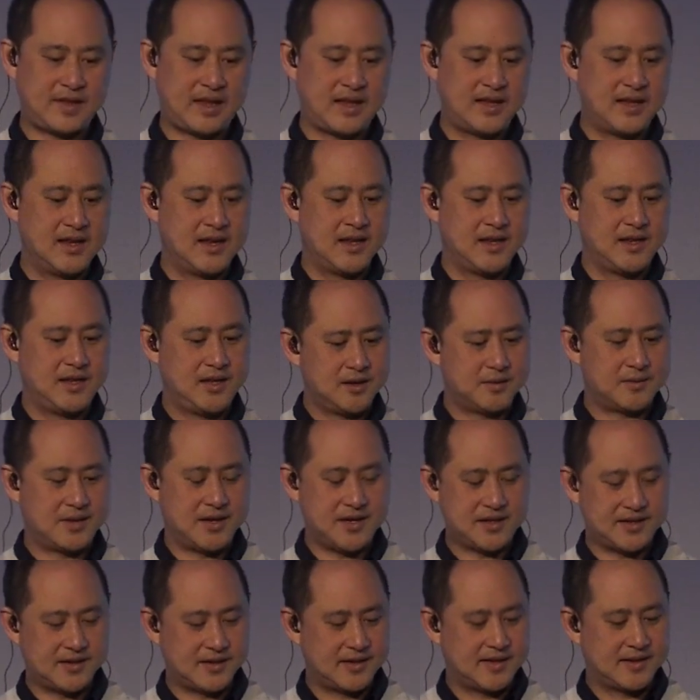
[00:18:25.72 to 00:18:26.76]
You know what?
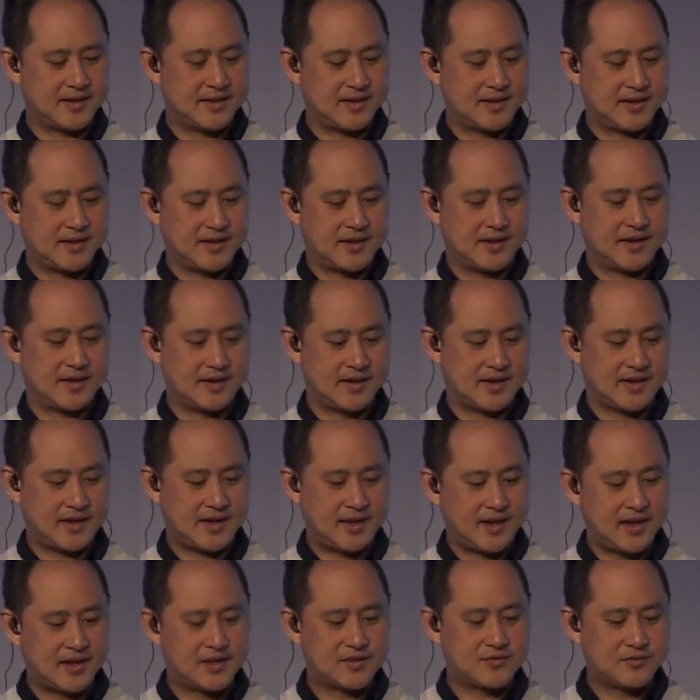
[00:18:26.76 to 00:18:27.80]

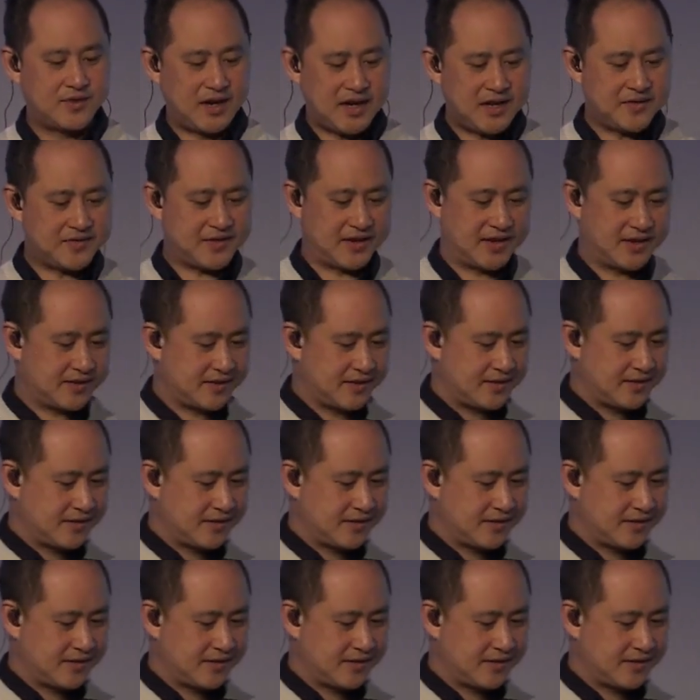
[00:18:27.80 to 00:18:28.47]
It's relevant